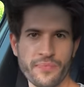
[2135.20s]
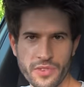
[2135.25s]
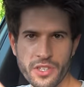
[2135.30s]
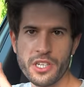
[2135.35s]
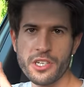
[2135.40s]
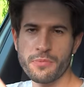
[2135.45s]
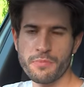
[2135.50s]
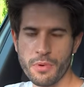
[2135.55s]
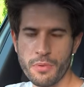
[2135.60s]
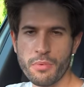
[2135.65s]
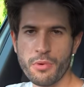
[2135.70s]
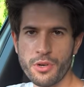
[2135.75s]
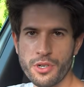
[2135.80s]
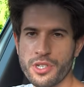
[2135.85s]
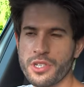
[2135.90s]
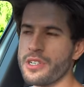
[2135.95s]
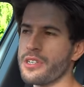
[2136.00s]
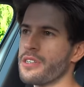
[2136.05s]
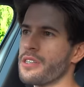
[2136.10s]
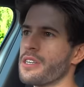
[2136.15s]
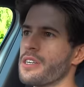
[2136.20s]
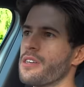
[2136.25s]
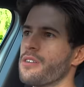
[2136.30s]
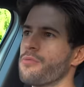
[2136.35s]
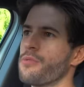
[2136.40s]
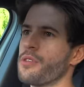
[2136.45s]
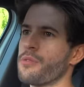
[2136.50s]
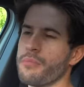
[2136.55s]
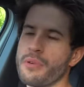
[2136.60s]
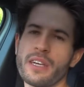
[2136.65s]
disproportionately
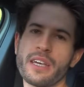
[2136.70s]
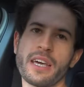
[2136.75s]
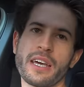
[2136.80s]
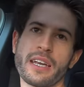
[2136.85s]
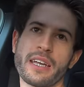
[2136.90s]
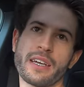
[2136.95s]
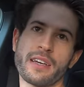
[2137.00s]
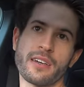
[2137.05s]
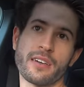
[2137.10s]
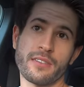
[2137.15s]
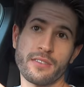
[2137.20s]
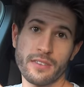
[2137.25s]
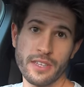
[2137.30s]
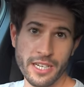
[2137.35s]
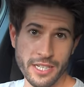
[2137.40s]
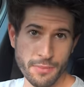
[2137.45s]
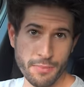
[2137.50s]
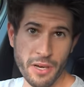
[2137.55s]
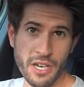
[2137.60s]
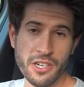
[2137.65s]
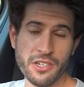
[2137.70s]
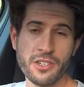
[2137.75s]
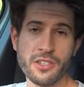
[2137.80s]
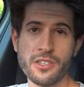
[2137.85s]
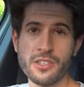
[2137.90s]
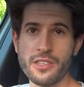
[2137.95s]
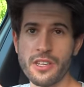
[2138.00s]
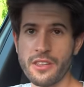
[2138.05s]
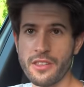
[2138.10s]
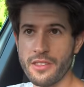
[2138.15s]
with me getting less
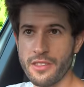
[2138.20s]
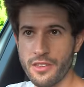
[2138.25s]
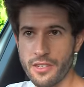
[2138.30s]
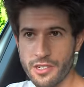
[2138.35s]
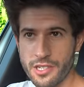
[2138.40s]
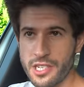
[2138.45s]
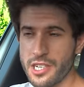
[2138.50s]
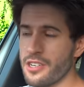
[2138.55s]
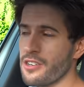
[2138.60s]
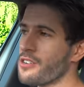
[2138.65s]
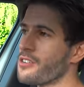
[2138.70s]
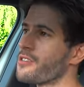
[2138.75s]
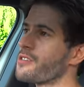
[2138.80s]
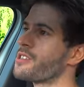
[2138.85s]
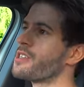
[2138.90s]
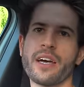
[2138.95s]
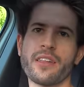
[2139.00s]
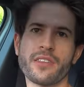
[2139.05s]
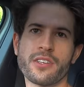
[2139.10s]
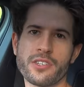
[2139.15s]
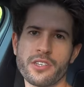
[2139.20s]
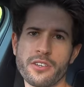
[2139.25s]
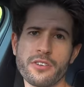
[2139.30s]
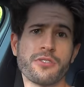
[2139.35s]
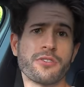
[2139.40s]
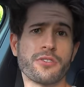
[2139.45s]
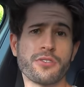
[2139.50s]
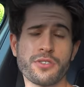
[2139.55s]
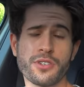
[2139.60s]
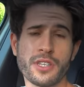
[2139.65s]
patients than the seniors, and the
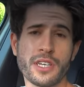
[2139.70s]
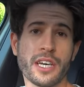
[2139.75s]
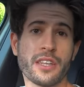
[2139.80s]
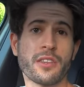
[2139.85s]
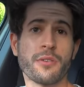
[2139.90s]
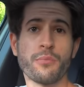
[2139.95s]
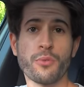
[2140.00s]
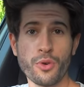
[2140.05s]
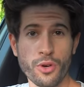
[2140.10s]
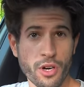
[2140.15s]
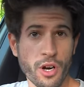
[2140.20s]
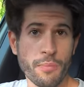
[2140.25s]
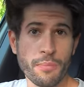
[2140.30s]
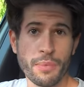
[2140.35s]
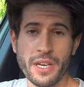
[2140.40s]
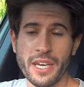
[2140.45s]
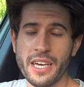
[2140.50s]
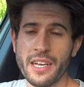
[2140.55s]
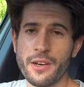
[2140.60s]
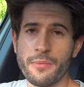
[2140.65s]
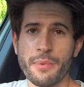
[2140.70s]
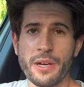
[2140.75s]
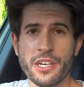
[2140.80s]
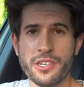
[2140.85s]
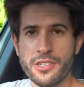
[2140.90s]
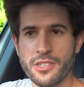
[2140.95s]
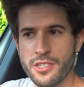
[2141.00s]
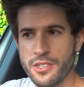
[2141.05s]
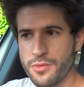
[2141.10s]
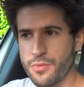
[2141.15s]
seniors usually get the more complicated
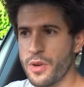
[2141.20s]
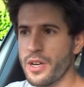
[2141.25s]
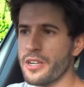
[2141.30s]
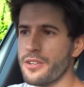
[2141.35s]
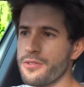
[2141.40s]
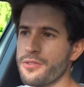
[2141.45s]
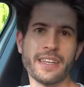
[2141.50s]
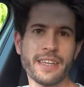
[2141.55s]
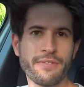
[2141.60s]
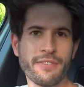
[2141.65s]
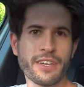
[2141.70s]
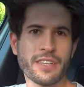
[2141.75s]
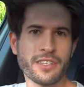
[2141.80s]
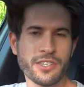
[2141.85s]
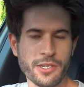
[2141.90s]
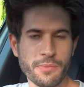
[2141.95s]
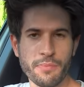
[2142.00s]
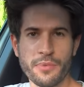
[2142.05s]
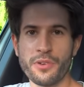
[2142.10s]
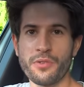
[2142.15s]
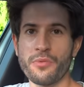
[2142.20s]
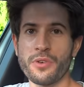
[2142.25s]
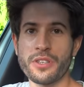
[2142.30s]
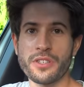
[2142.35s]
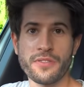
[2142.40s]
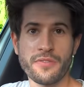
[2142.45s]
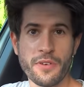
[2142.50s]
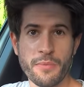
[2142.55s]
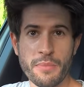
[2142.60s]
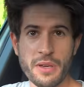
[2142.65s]
patients as well, leaving the simpler
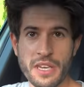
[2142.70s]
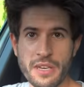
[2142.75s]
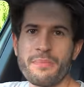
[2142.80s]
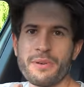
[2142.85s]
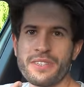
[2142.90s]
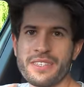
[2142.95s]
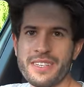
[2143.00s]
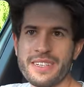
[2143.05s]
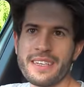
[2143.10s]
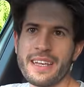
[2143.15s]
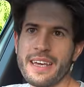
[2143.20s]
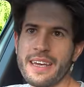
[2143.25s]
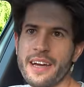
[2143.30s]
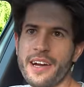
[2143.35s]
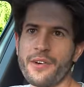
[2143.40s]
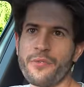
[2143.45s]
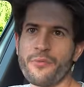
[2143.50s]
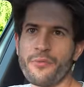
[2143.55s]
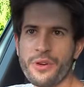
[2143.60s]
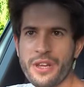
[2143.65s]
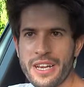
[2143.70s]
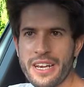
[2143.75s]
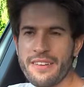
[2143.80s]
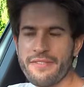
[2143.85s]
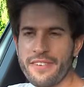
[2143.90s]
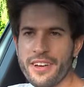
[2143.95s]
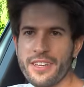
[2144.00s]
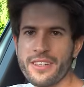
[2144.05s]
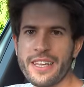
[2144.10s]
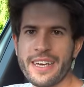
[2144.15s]
ones for me. But today I really
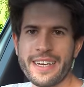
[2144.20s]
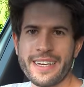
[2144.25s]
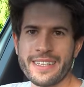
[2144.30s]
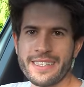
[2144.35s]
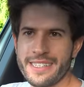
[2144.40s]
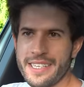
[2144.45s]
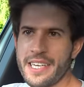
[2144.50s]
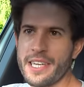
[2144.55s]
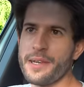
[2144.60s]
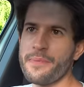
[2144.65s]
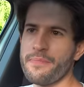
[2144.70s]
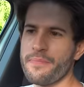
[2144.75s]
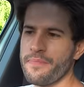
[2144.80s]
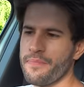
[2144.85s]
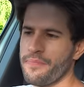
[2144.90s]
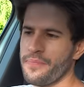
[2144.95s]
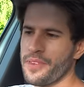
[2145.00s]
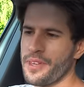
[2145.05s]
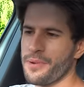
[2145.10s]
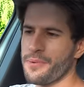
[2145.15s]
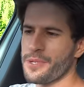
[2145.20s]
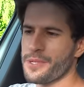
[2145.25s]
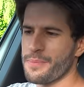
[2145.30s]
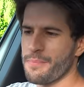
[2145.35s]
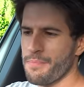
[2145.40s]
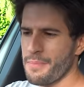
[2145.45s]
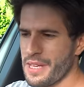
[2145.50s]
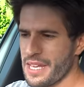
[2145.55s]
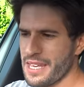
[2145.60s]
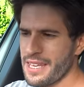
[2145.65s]
felt like a team. It was
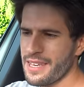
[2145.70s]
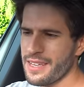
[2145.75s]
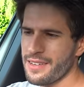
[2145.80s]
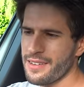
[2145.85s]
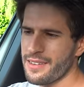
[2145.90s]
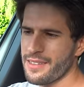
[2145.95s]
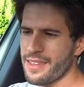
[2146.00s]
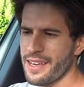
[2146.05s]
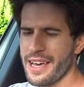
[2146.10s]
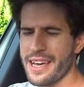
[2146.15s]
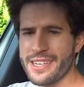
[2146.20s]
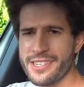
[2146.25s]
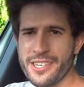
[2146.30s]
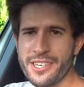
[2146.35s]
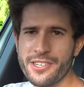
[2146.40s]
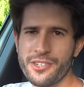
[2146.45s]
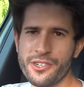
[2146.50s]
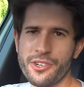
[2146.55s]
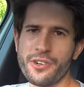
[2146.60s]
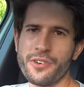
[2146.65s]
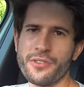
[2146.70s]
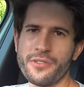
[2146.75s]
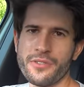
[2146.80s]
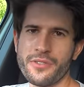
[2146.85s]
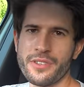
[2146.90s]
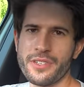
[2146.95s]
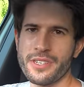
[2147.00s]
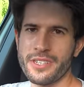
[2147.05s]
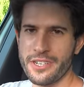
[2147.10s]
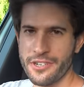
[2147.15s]
me, the SHO,
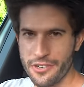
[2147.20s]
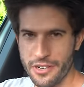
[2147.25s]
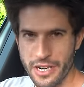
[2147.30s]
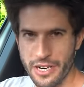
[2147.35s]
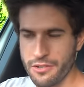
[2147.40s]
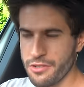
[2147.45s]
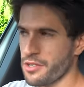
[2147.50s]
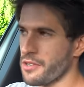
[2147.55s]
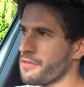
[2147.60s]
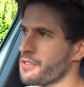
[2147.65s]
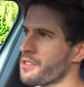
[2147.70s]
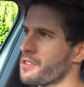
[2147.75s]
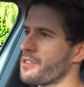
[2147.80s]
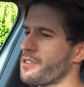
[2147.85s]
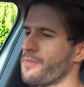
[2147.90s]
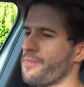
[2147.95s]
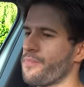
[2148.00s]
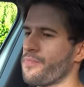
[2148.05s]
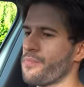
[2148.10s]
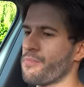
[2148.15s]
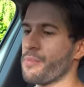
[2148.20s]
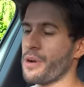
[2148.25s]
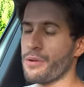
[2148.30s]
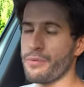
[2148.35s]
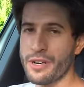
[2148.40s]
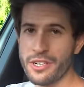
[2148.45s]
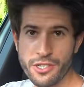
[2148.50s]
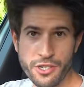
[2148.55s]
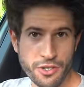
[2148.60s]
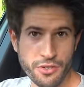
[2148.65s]
the senior house officer, my
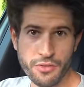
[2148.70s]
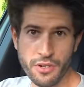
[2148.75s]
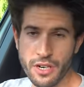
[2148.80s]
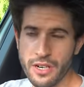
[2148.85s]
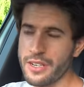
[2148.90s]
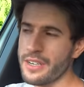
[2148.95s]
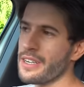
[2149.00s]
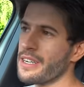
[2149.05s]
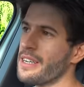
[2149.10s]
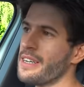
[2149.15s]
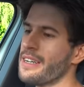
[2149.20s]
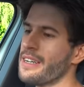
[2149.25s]
registrar,